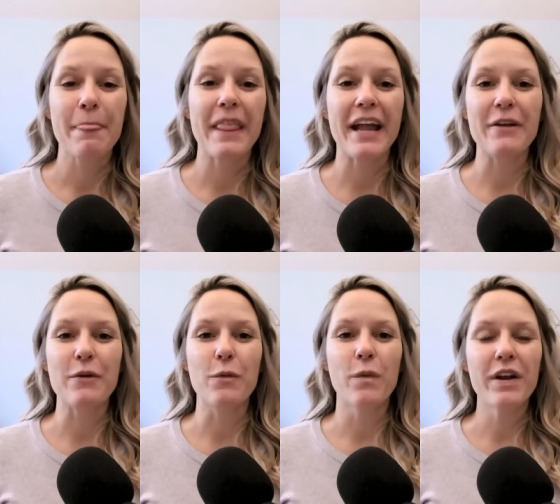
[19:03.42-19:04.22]
And
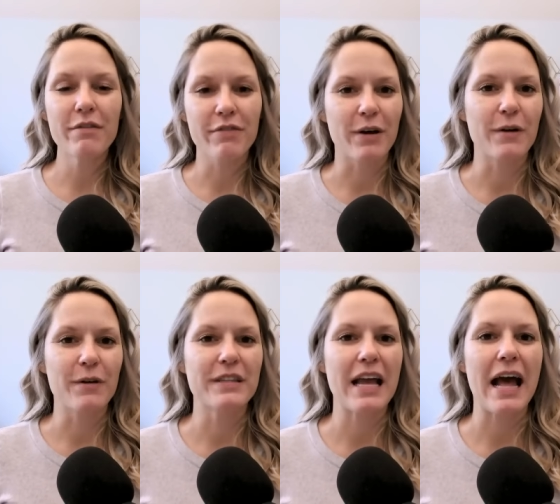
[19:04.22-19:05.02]
one of
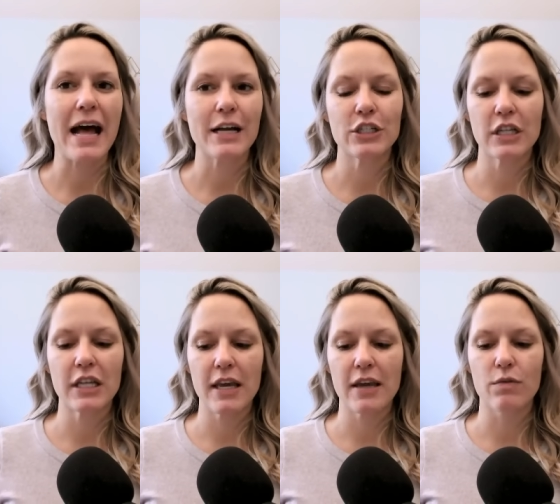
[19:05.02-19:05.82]
those
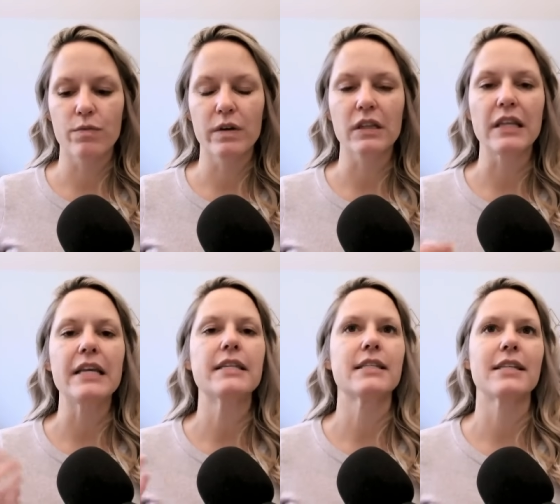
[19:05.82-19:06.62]
actually
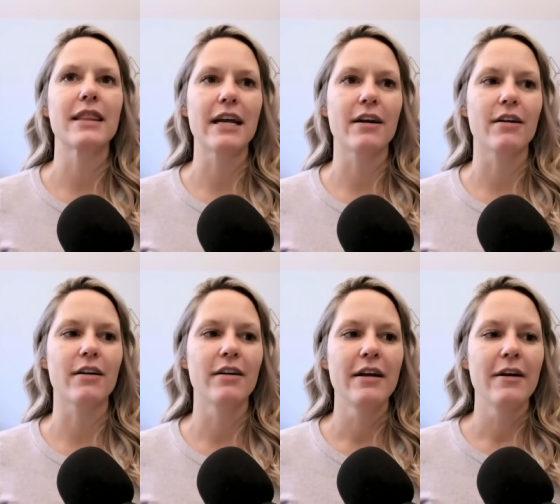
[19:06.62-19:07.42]
released
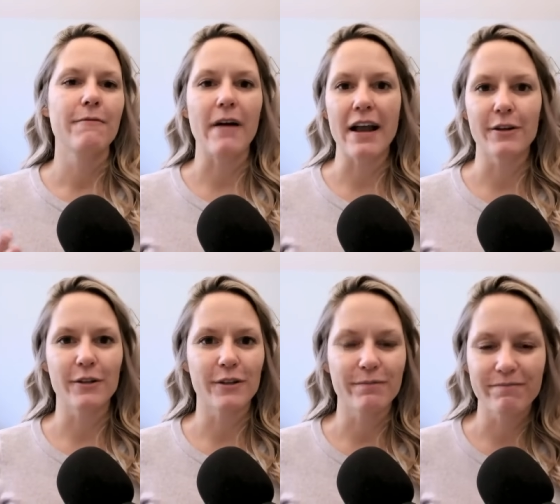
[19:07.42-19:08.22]
their
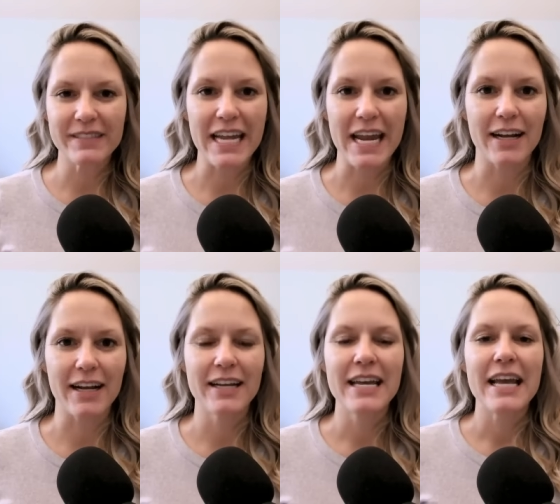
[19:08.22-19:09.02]
final
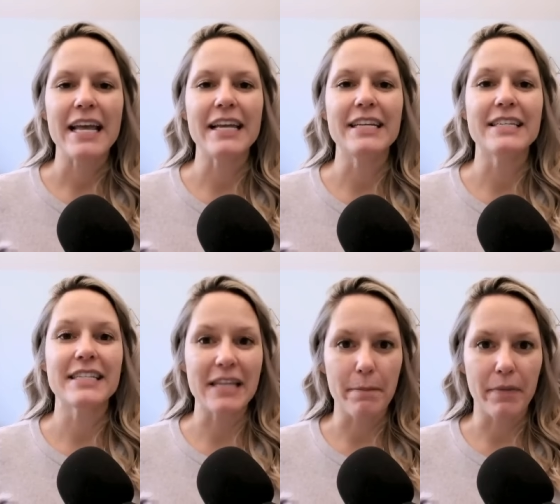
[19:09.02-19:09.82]
data in
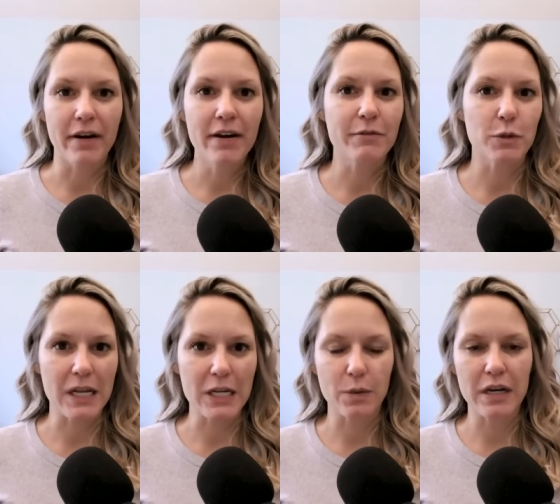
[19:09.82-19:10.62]
December of
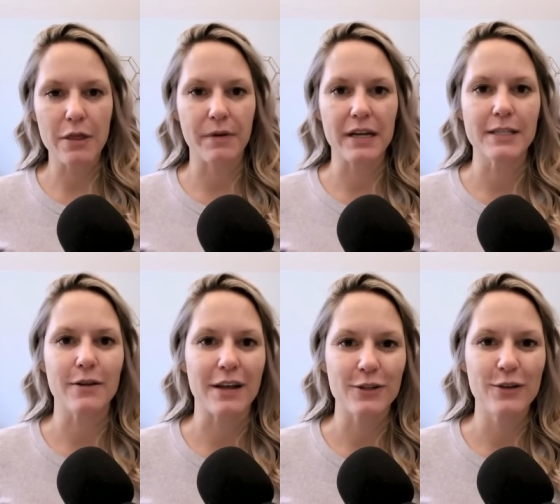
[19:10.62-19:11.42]
twenty twenty-three, so
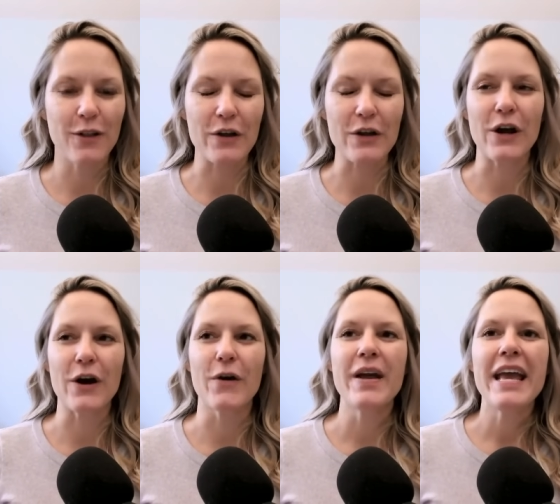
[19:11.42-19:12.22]
not too long ago,